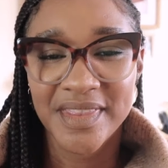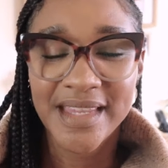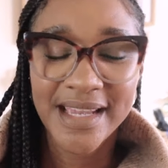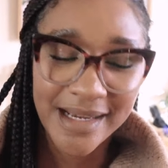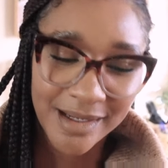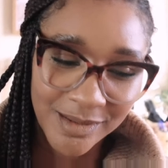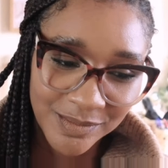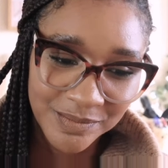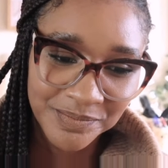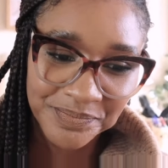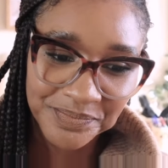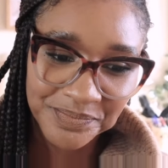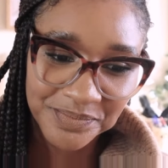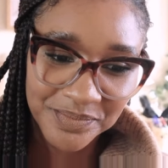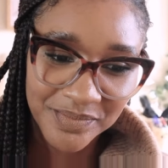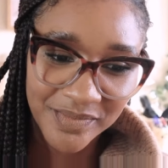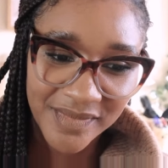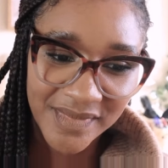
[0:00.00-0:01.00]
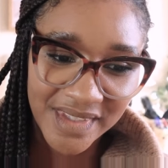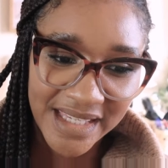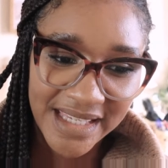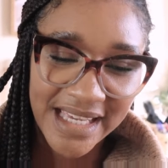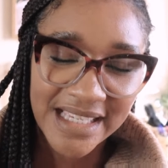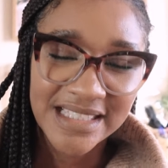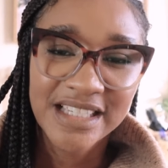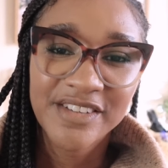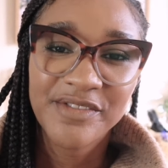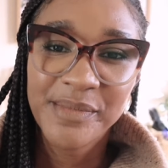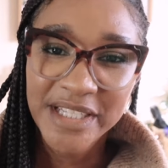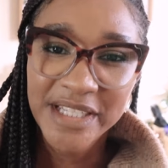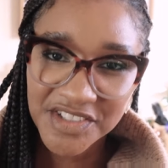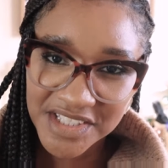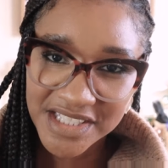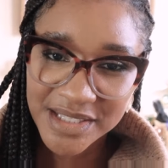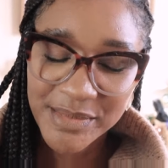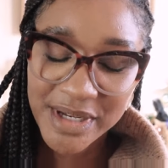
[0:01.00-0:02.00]
Now as I've
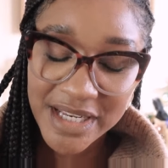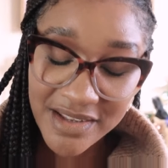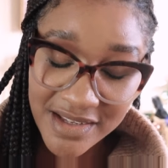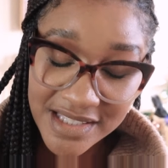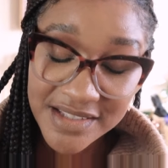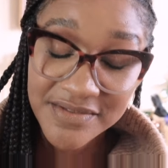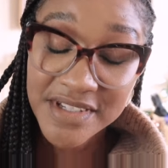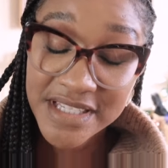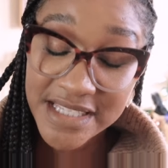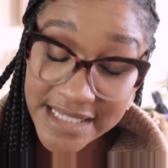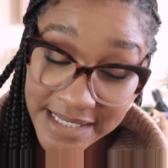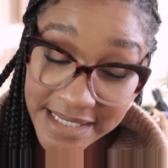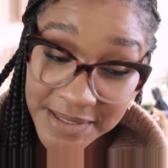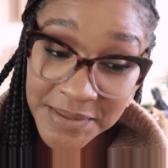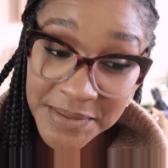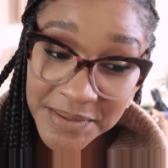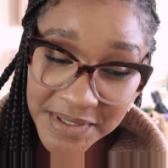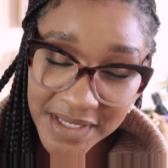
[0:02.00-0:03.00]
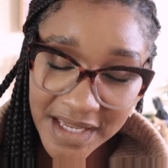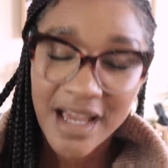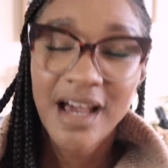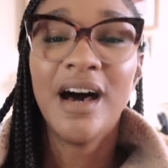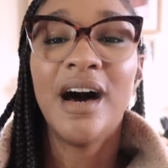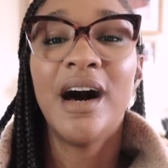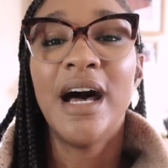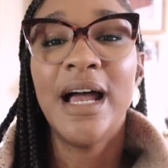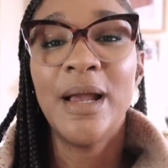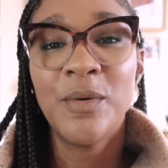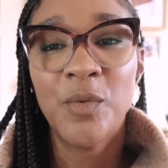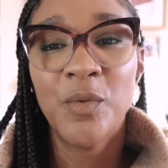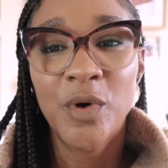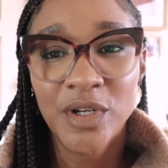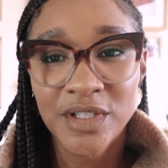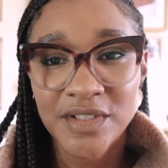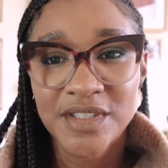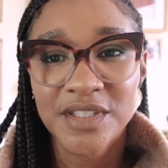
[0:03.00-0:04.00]
mentioned in my last video I
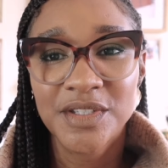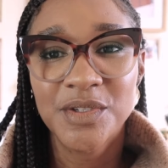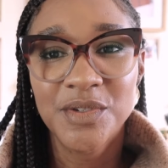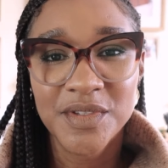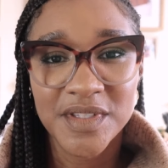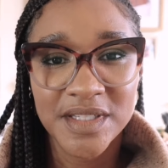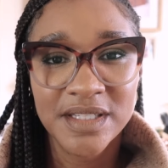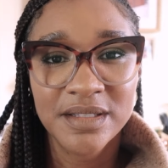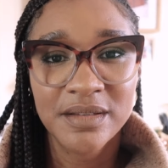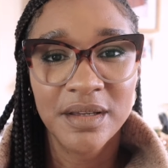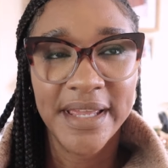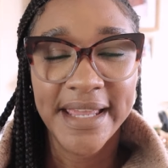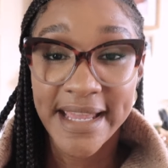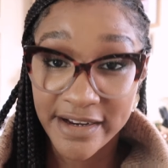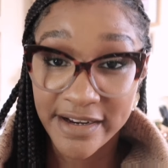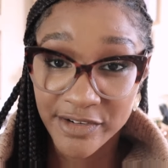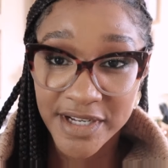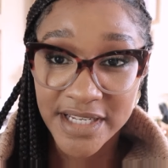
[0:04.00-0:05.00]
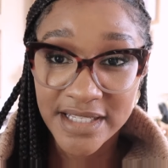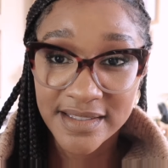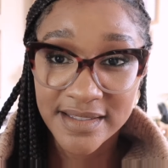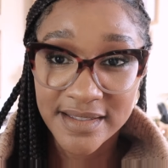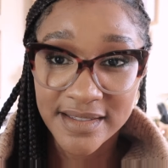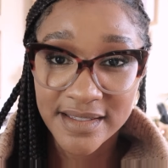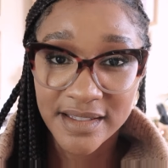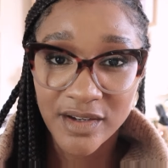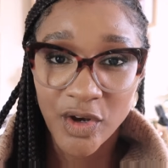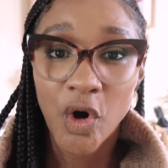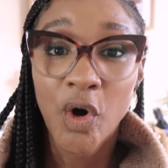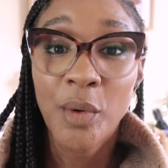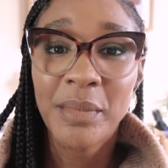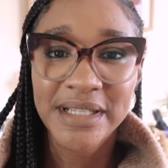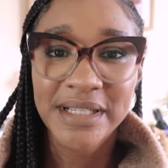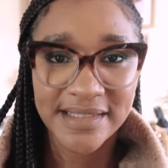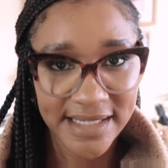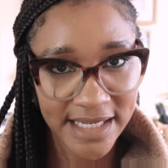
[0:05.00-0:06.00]
was using hair grease
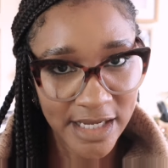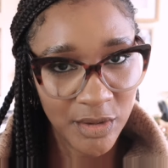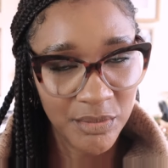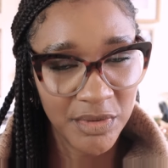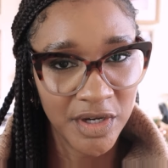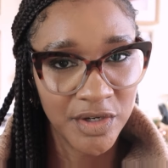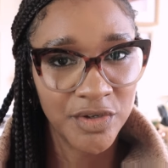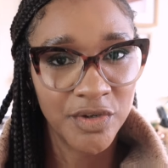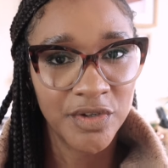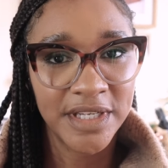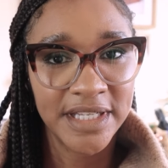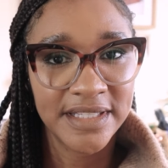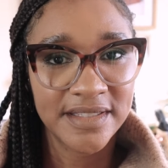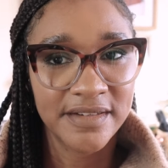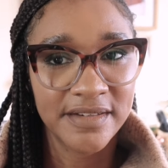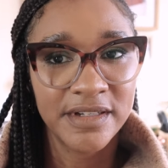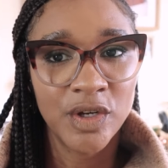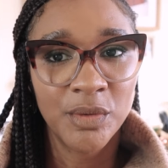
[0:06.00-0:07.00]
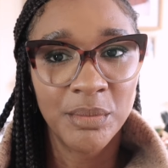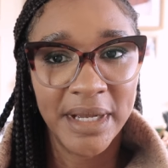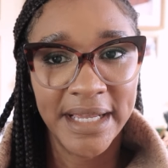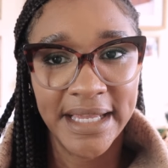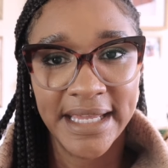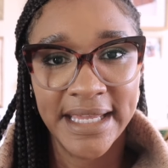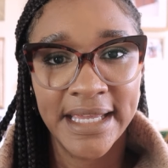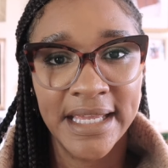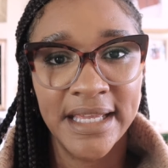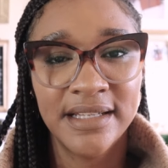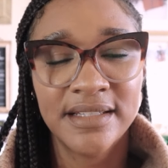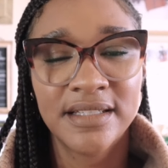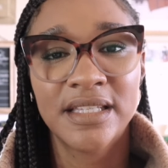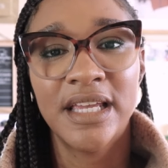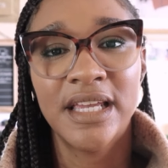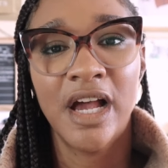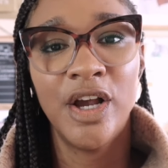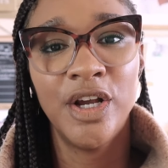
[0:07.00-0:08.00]
on my scalp though, not necessarily on my hair.
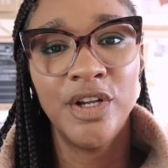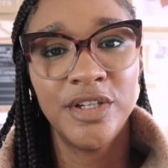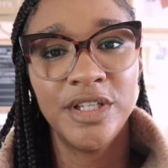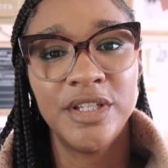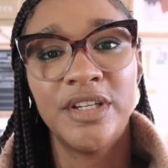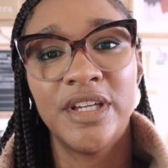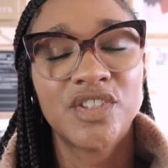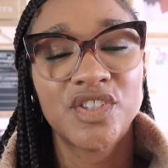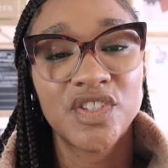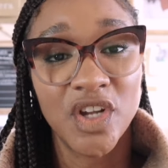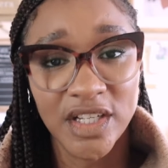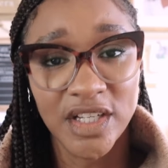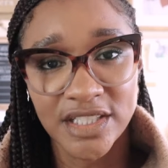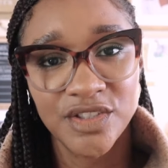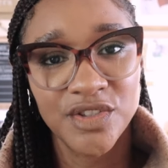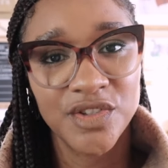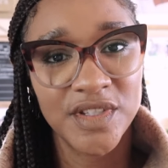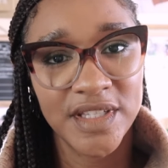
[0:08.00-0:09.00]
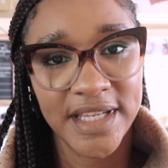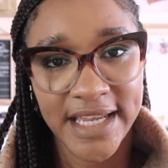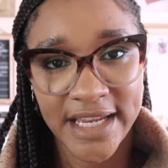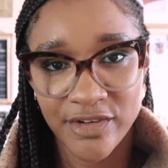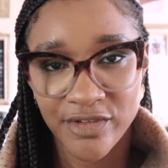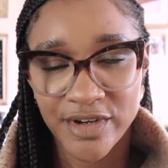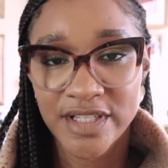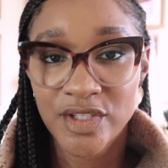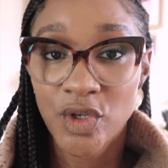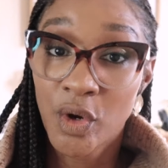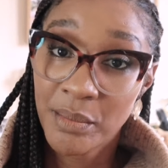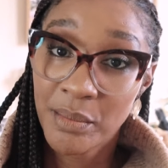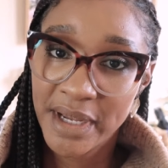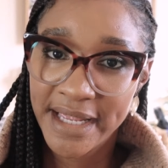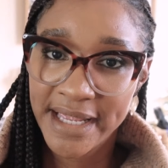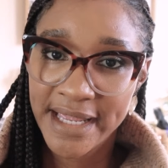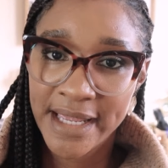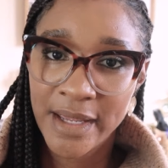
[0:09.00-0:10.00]
And I only started using hair grease on
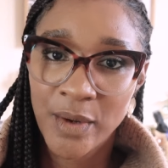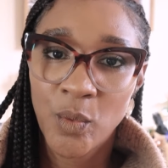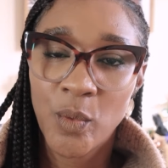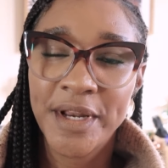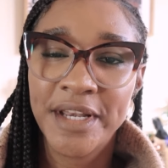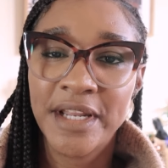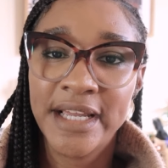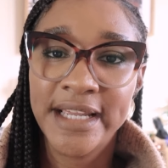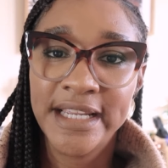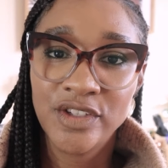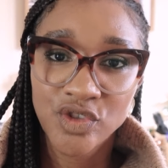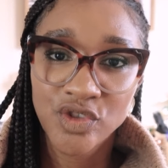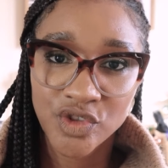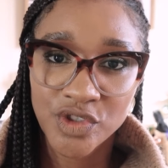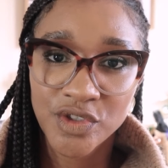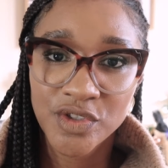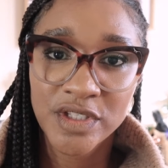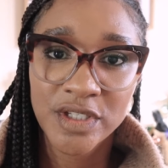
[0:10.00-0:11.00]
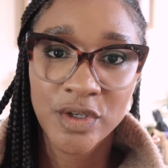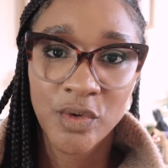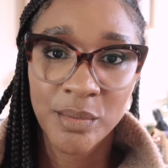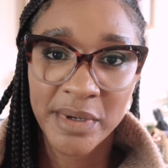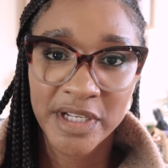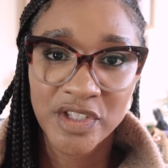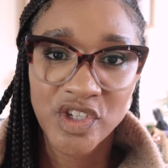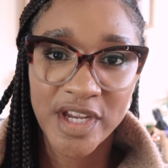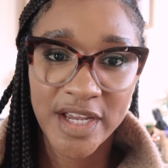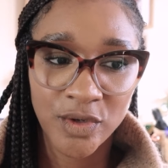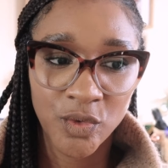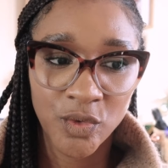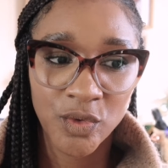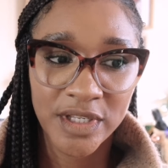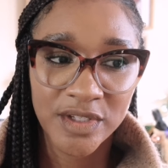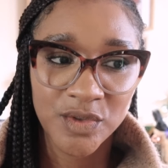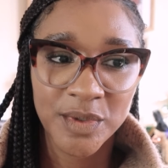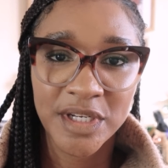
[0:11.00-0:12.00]
my hair when I introduced it on my
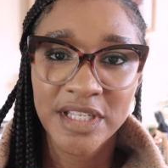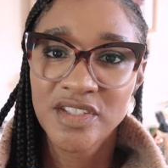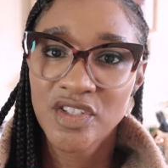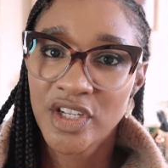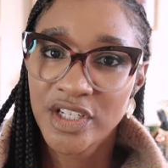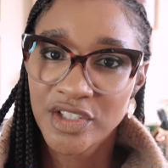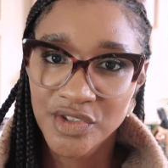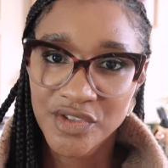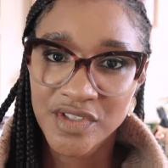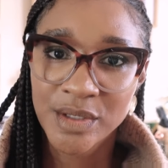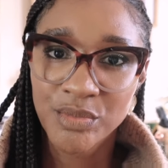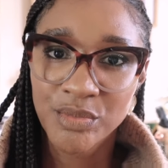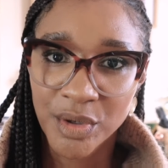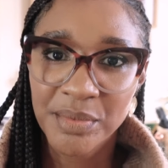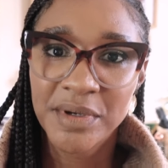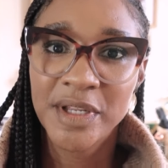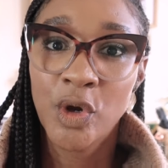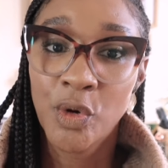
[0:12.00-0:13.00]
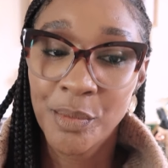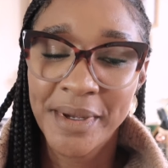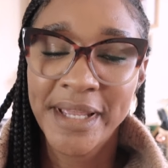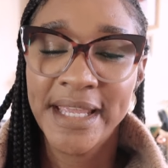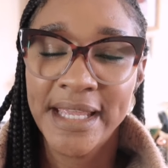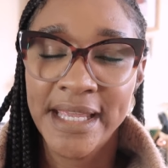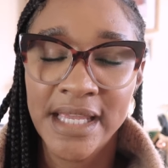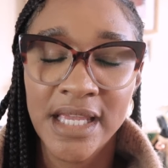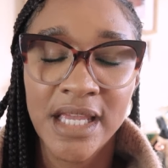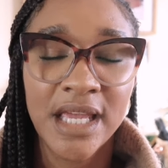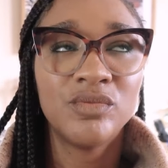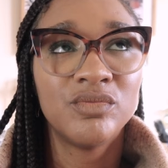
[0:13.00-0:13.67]
channel. That's when I started using it properly on my hair.